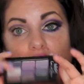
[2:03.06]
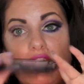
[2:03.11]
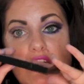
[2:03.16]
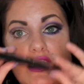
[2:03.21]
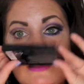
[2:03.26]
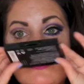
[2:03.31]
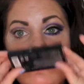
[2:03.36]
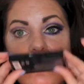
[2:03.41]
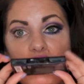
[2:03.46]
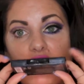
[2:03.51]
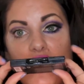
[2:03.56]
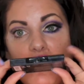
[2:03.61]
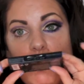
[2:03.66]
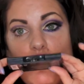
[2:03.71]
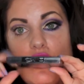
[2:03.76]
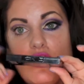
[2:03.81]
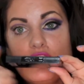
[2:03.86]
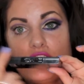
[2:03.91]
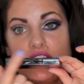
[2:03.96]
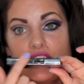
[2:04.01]
And I love how
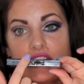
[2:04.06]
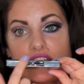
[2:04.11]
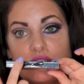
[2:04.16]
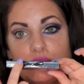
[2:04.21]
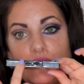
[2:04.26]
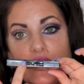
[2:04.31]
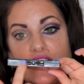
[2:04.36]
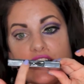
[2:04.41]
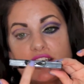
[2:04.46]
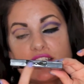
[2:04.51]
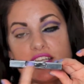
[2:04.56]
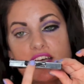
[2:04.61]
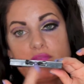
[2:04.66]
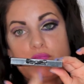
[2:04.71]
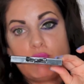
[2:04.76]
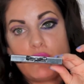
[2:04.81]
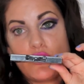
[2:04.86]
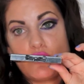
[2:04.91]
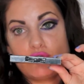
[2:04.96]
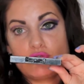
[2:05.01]
all the NYX products
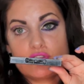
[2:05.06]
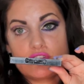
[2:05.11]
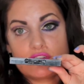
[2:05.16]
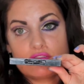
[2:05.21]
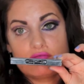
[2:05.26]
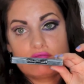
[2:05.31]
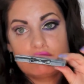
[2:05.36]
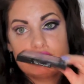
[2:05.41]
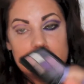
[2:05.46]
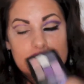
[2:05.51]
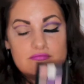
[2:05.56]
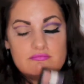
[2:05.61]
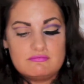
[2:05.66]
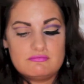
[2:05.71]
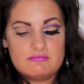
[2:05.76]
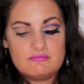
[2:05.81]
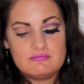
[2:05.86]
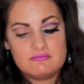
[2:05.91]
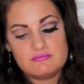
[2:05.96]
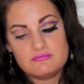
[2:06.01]
have bows.
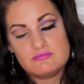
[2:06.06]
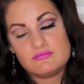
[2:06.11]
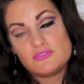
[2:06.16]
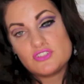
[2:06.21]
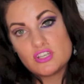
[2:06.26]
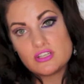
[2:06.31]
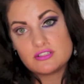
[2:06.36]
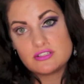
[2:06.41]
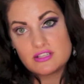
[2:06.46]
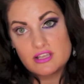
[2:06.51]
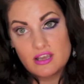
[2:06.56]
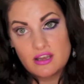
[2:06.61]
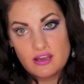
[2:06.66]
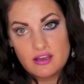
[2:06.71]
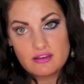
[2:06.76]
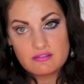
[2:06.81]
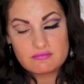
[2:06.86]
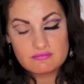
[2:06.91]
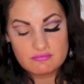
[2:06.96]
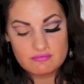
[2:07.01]
Just
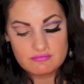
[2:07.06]
saying.